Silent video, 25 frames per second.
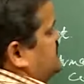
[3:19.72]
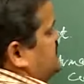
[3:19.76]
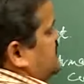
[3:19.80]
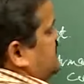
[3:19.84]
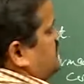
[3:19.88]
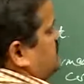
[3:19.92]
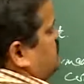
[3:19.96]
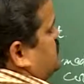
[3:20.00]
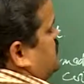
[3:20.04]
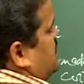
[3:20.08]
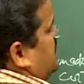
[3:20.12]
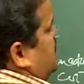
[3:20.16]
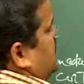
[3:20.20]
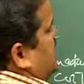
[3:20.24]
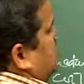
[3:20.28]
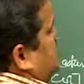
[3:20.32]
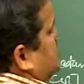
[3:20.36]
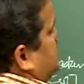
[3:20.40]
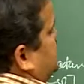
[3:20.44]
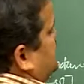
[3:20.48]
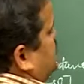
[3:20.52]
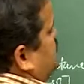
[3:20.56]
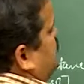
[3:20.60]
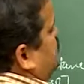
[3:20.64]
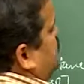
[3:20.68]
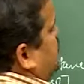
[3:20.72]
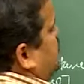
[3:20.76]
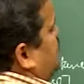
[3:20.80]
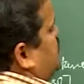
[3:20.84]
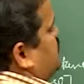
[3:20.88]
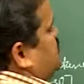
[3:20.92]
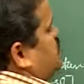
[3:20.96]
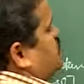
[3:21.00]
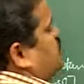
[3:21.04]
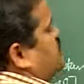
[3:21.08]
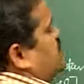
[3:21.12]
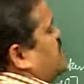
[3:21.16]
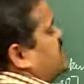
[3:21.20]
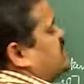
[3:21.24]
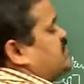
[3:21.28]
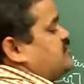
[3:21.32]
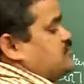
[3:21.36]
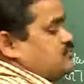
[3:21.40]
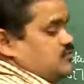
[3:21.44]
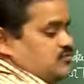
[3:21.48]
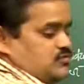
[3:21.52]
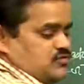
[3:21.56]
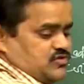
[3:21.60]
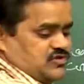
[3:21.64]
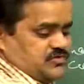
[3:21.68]
S1 and S2 are known as
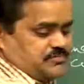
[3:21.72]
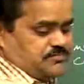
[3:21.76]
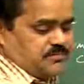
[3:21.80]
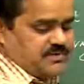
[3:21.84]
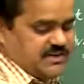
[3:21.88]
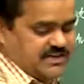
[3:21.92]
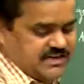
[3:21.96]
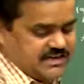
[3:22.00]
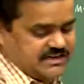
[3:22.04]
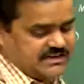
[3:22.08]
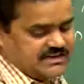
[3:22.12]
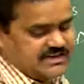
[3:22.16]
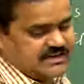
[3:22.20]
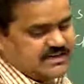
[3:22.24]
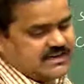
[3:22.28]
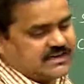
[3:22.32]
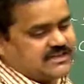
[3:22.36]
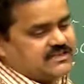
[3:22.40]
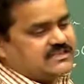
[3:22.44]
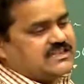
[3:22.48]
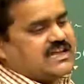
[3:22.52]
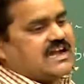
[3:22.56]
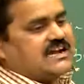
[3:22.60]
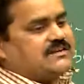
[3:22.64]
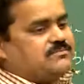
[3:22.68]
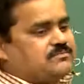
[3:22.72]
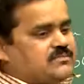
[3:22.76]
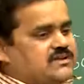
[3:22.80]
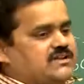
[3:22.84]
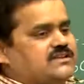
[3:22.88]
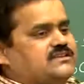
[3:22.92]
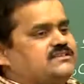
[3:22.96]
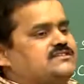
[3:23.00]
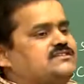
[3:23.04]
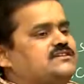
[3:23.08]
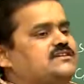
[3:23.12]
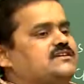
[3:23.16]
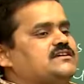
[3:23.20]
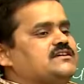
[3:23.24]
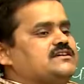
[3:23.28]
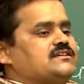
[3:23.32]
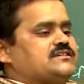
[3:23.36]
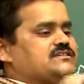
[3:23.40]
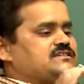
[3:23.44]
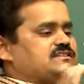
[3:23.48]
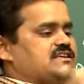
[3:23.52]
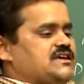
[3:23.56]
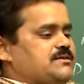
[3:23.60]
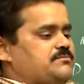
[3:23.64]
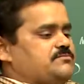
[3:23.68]
2 split ring. That means
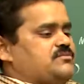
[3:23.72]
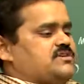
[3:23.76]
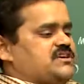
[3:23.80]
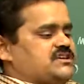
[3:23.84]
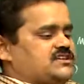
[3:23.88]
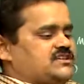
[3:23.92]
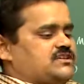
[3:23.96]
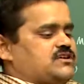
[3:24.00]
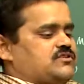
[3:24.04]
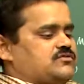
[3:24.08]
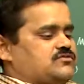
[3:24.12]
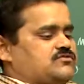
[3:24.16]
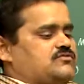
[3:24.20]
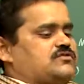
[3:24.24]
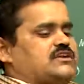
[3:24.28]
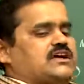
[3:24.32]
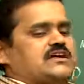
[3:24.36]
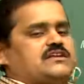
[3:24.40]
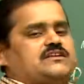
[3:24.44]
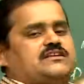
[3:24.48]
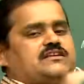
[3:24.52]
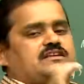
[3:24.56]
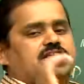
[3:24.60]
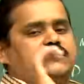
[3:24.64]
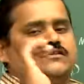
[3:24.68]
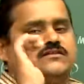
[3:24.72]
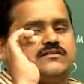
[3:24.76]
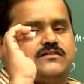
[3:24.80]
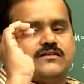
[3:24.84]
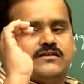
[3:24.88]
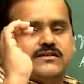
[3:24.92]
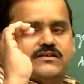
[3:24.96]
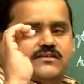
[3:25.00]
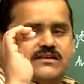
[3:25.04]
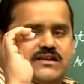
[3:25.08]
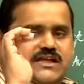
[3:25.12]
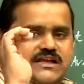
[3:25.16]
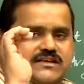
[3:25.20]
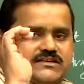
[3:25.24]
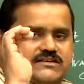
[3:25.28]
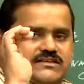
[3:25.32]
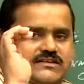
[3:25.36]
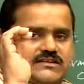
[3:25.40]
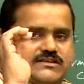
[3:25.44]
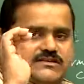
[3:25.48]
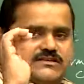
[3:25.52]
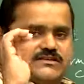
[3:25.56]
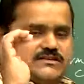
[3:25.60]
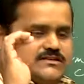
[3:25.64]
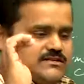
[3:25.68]
semicircular ring like
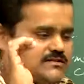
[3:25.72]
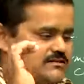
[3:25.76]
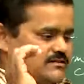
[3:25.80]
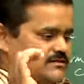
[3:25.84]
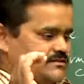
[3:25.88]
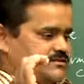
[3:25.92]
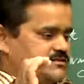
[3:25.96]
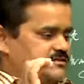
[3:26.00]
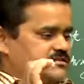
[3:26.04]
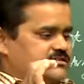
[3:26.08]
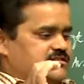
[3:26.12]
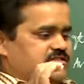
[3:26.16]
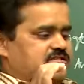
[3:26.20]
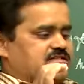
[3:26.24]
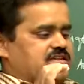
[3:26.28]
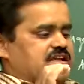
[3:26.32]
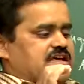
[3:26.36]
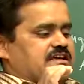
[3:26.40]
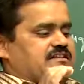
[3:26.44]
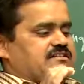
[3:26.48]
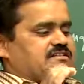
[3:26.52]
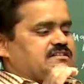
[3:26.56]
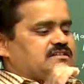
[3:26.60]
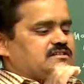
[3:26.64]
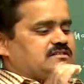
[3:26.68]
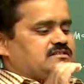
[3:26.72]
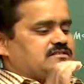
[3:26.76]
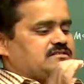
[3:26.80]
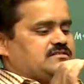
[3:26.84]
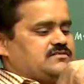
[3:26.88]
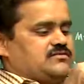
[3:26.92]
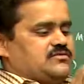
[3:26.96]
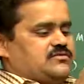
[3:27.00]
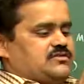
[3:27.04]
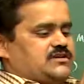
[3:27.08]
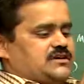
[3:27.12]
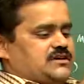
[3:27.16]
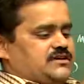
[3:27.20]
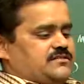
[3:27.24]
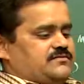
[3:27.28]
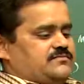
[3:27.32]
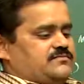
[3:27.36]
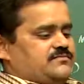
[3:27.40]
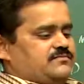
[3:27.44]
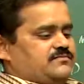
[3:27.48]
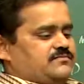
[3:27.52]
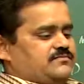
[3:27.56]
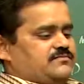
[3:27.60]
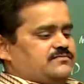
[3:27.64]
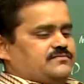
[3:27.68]
this. This is like this. Okay.
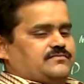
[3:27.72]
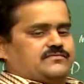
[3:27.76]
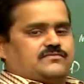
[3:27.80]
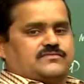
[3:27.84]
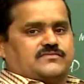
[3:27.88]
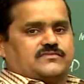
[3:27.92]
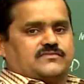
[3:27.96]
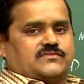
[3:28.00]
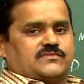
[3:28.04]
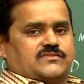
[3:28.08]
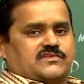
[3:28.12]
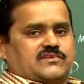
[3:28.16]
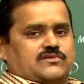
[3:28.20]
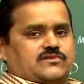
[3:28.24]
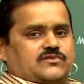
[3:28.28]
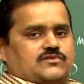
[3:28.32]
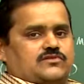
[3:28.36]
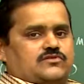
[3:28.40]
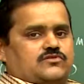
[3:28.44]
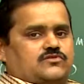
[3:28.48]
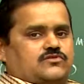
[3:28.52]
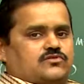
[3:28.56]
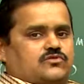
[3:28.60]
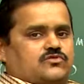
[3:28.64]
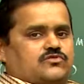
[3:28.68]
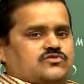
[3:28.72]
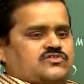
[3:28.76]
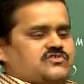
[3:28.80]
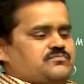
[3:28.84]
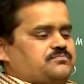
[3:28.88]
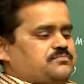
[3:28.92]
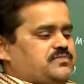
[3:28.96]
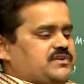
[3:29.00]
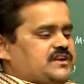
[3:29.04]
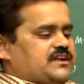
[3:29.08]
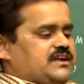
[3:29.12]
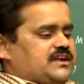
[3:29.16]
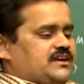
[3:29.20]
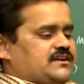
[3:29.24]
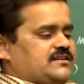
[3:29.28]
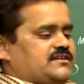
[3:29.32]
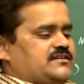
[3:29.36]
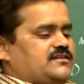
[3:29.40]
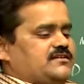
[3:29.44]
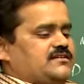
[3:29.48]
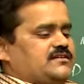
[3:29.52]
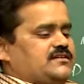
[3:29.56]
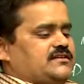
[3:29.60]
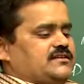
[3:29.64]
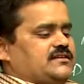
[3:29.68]
2
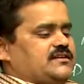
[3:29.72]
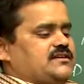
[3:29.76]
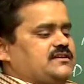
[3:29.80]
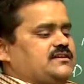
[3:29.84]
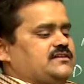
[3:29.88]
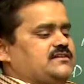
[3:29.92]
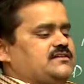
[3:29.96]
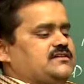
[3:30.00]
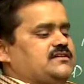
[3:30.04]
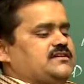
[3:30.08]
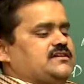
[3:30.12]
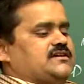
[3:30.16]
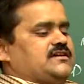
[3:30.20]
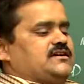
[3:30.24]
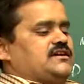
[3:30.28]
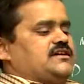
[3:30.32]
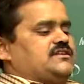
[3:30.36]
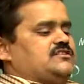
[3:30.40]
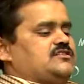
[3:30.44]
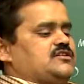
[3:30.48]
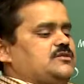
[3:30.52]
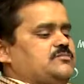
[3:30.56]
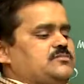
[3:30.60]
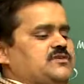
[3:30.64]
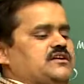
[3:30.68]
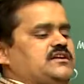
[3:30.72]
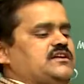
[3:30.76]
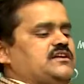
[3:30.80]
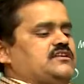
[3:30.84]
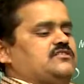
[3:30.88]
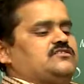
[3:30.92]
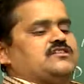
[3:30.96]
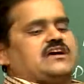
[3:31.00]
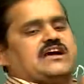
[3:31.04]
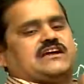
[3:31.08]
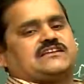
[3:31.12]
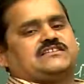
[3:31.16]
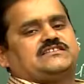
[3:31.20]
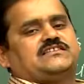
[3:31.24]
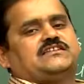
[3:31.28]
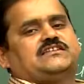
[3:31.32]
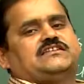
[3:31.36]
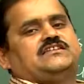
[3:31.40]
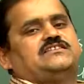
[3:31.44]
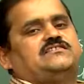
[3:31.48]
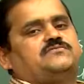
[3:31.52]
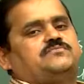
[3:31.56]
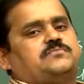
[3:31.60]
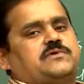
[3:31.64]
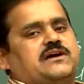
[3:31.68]
split ring. In the middle the axle
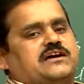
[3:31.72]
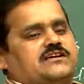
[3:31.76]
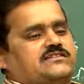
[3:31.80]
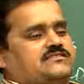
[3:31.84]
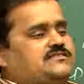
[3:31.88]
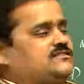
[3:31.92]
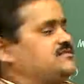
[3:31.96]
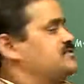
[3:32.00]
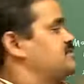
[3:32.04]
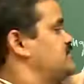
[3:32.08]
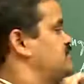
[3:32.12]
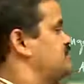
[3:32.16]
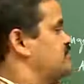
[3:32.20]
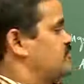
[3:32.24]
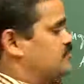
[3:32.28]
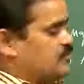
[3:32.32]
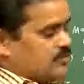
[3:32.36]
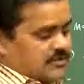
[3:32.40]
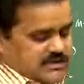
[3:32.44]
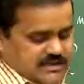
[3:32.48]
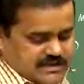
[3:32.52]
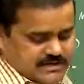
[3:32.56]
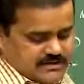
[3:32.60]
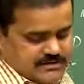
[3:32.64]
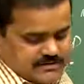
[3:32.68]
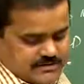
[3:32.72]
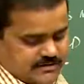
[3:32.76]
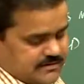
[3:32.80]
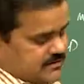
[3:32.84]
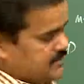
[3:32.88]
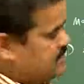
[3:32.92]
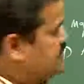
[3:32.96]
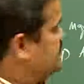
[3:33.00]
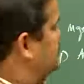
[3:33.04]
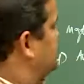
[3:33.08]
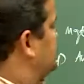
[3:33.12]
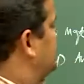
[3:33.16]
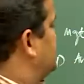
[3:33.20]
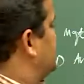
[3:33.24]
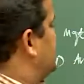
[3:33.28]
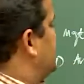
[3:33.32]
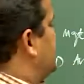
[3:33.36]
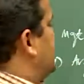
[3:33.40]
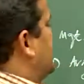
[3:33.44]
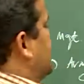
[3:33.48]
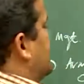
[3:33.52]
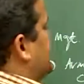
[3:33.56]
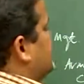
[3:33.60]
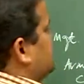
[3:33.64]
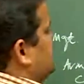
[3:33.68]
is passed. Okay.
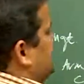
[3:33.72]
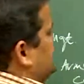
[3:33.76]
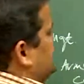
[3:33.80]
And